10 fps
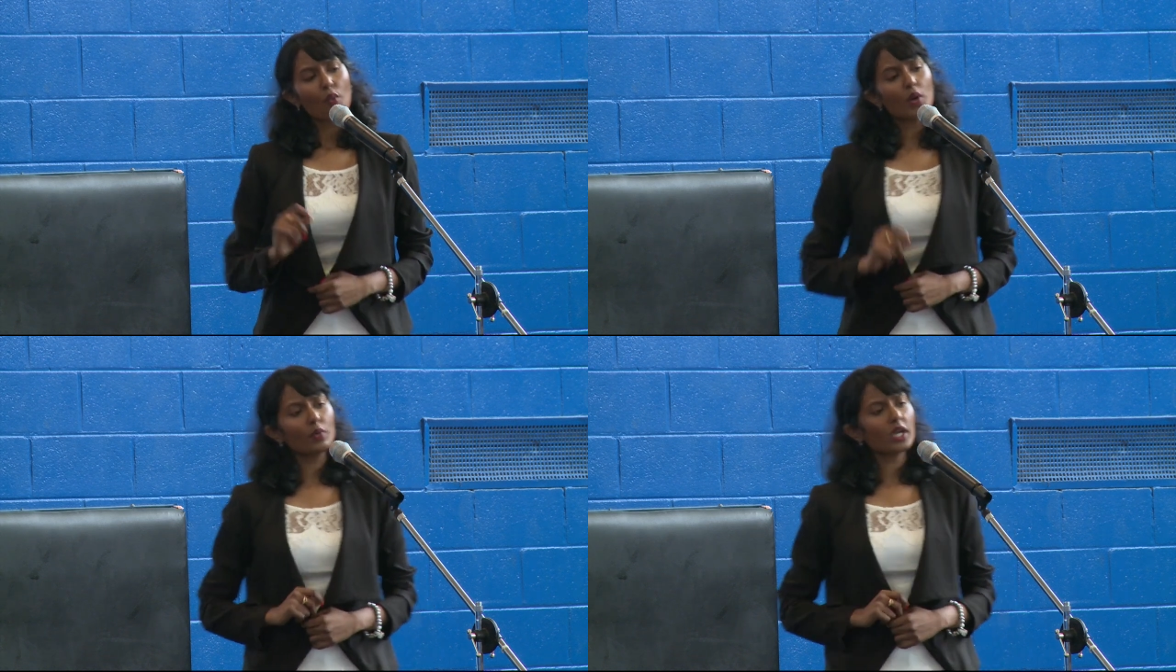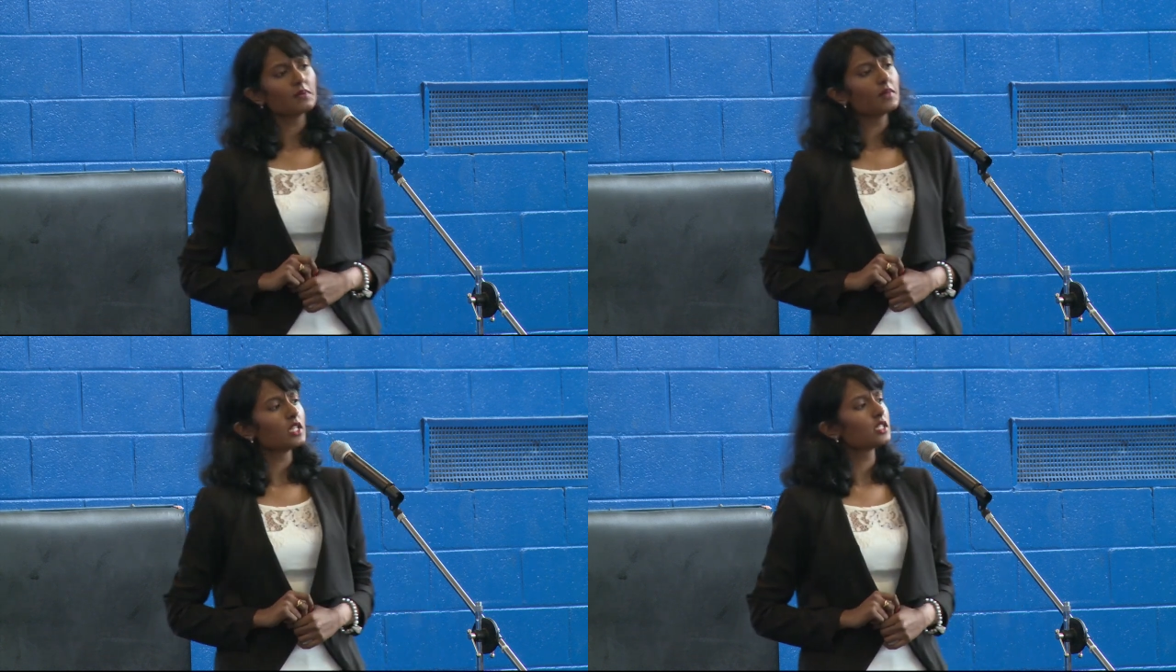When
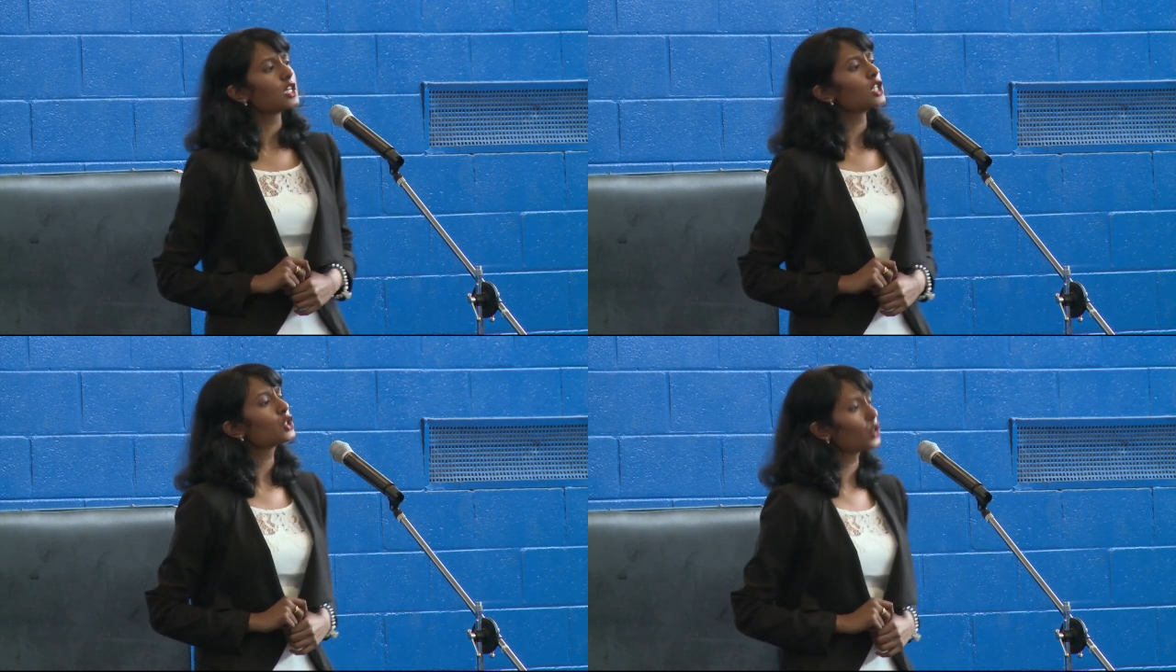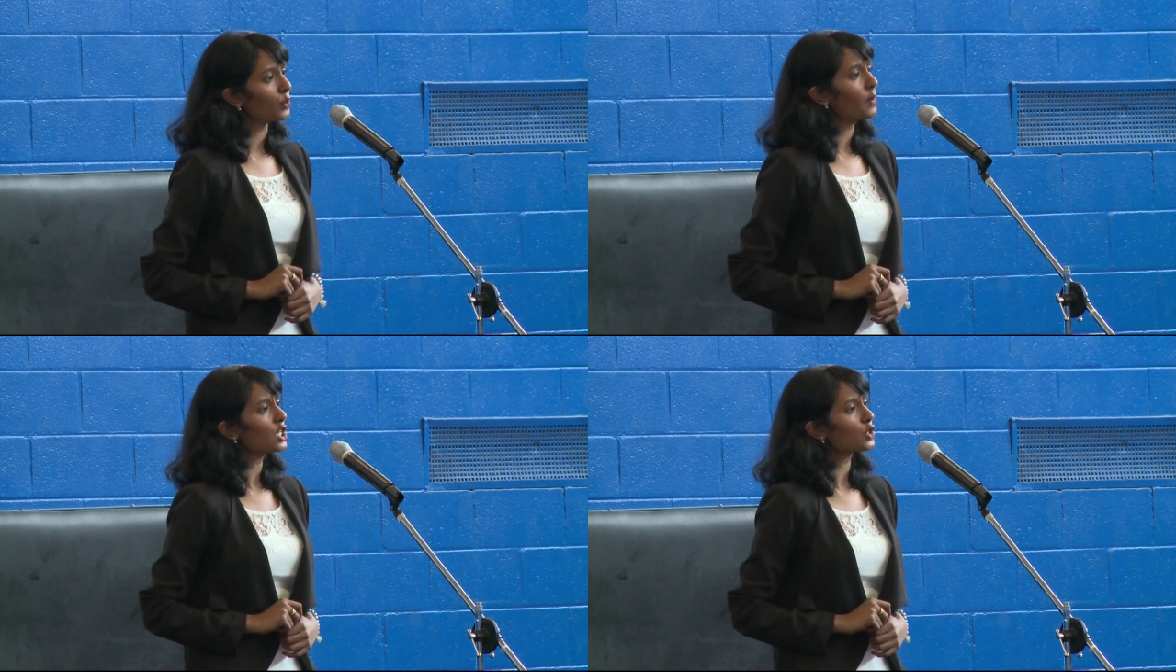we administer
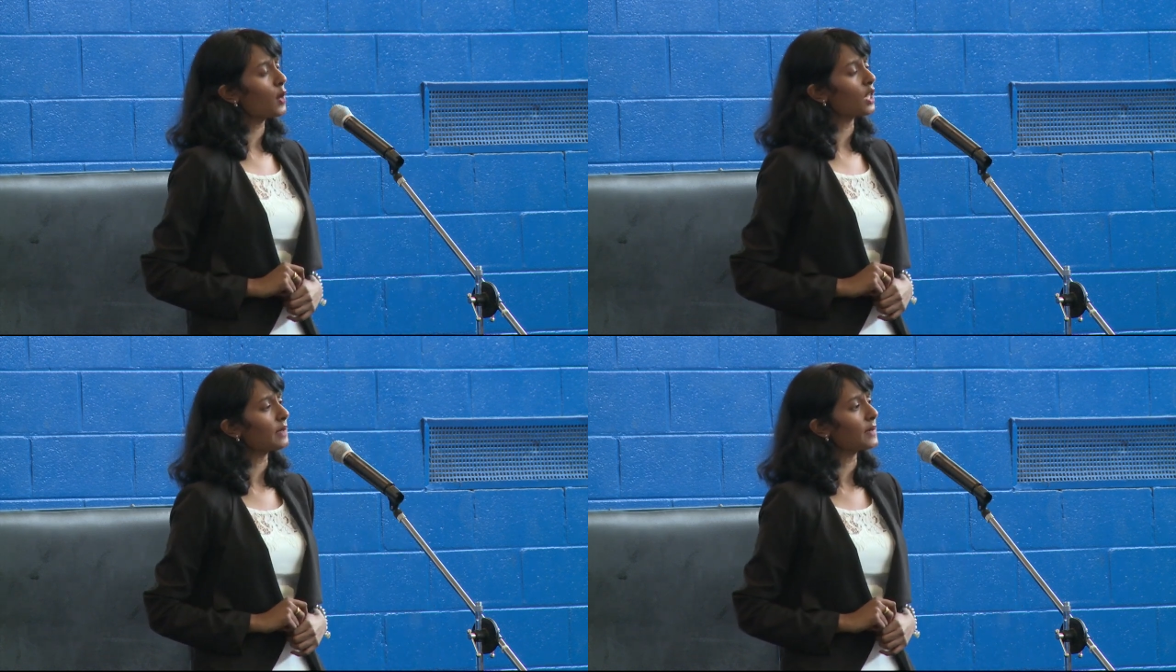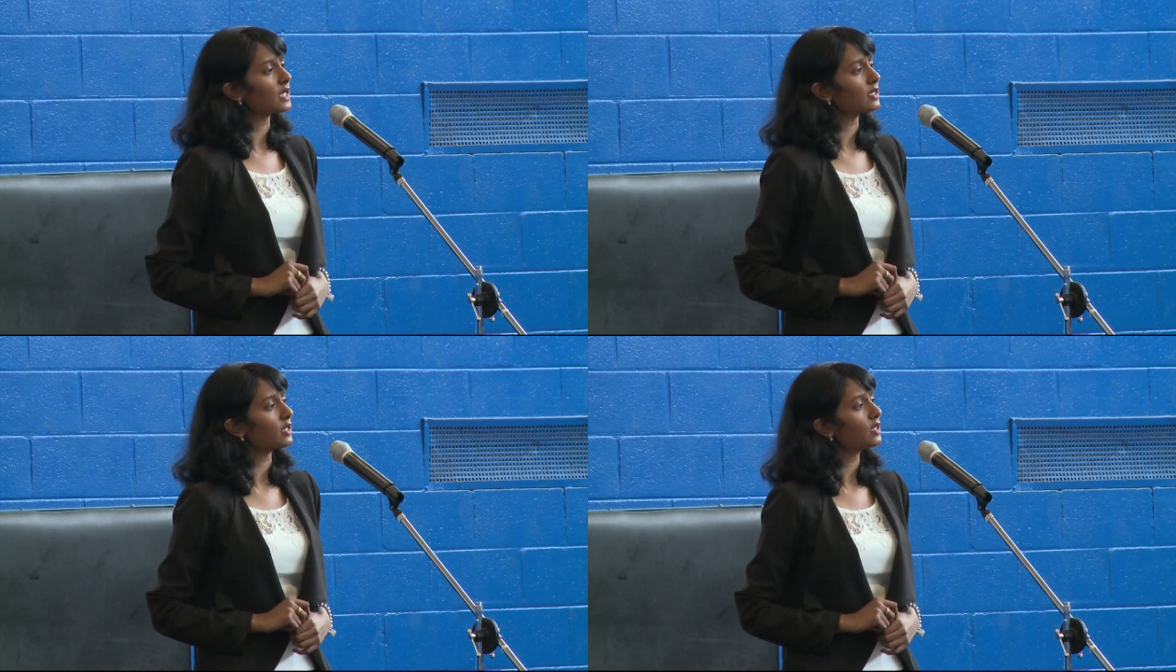too much
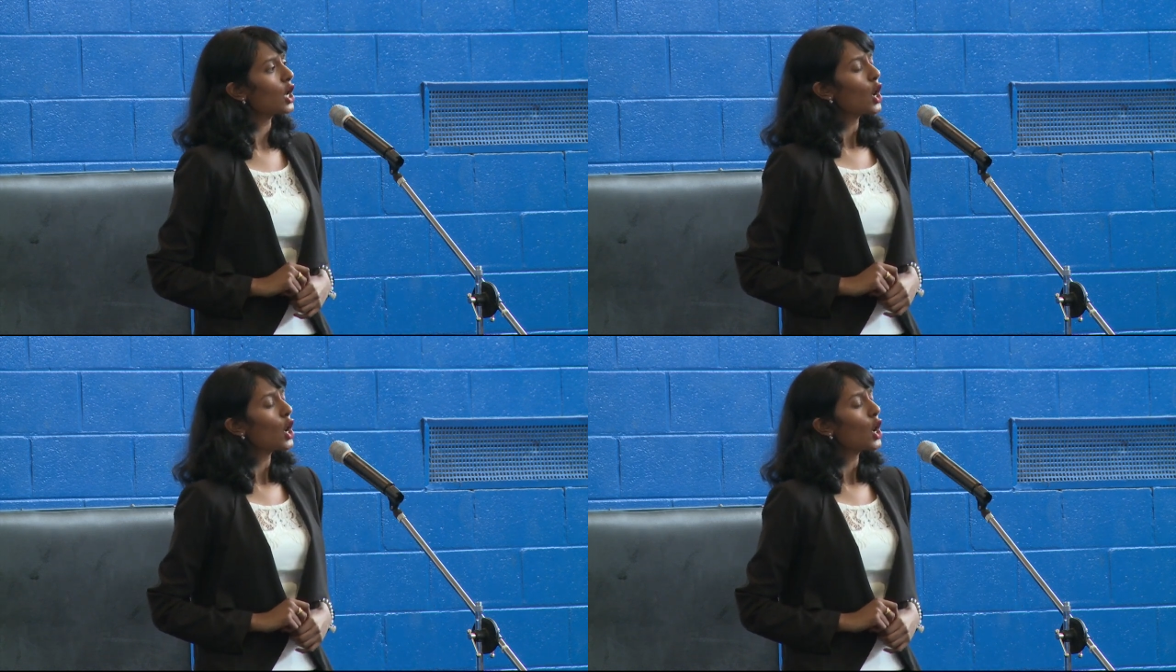polymyxin,